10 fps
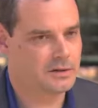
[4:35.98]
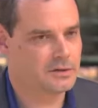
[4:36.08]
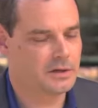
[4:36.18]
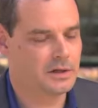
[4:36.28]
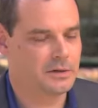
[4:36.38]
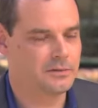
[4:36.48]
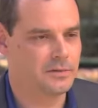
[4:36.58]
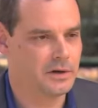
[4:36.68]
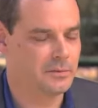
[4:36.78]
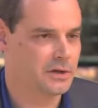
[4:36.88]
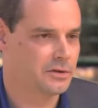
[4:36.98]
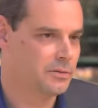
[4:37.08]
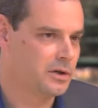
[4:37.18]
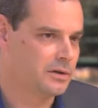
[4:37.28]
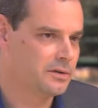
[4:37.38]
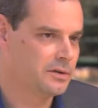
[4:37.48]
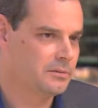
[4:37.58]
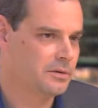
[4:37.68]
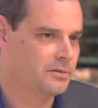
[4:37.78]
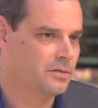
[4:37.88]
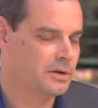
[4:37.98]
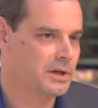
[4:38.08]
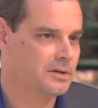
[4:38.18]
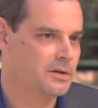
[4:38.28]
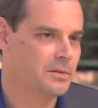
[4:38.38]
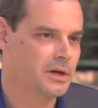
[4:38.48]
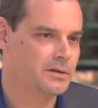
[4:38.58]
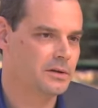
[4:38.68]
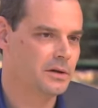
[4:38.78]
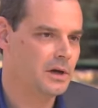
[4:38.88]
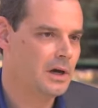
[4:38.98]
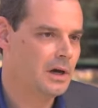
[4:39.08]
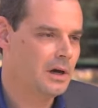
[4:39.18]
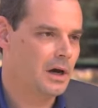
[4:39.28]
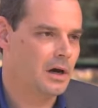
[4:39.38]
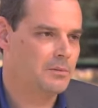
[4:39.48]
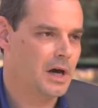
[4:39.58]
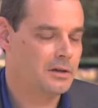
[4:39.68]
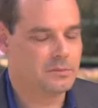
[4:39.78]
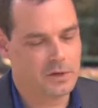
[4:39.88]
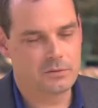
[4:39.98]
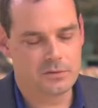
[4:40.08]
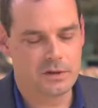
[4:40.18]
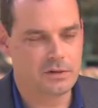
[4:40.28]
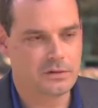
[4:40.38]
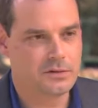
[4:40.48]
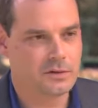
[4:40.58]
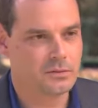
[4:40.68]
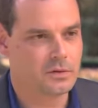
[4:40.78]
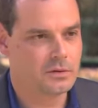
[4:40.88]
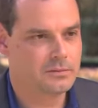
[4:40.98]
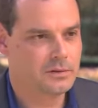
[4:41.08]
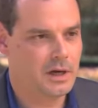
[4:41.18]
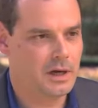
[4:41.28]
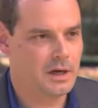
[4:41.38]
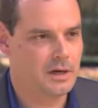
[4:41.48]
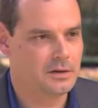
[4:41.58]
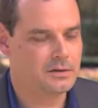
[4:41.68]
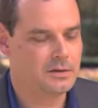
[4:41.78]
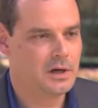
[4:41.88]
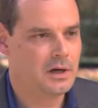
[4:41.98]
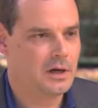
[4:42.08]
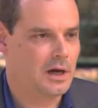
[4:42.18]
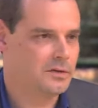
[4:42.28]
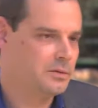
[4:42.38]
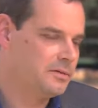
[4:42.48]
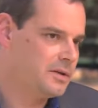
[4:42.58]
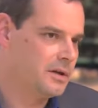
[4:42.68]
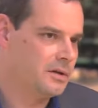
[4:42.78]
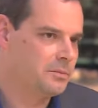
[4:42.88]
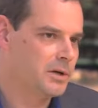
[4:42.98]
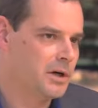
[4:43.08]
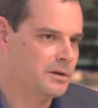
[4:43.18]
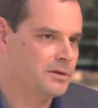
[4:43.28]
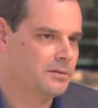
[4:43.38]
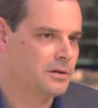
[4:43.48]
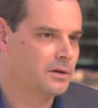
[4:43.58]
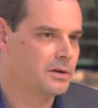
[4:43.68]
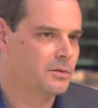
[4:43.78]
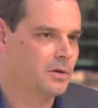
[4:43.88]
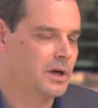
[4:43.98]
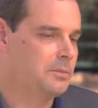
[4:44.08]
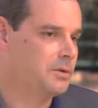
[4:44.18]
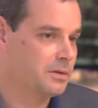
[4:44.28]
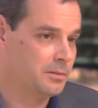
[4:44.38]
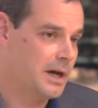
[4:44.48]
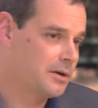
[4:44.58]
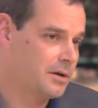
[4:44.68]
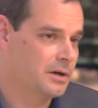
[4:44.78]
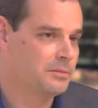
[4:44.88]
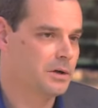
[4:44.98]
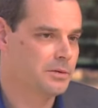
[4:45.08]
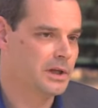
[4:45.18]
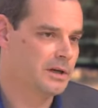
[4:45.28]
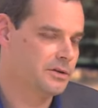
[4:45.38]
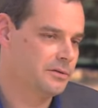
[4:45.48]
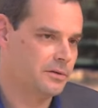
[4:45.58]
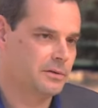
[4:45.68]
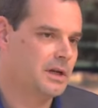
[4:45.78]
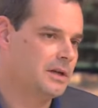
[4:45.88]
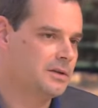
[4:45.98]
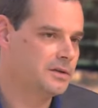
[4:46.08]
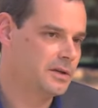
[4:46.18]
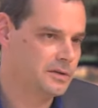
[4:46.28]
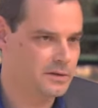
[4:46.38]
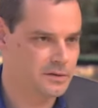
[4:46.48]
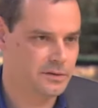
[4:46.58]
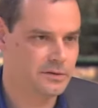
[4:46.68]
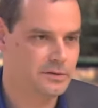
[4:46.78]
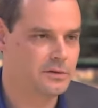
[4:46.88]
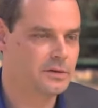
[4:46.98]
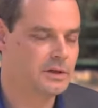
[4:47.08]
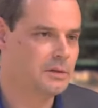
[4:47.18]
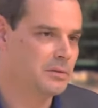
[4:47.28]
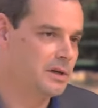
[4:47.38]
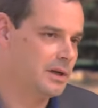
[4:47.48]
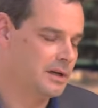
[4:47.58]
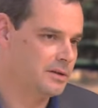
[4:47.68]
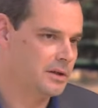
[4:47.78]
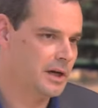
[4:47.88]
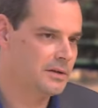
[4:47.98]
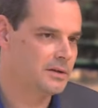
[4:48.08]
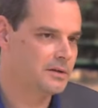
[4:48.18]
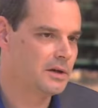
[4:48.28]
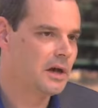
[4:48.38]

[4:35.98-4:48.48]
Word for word: it's going to get very much worse before it gets any better. Um, at the moment we're losing the war, and as we've seen in the past, if you look at what happened with the black rhino population from the nineteen sixties to, to the mid nineteen nineties,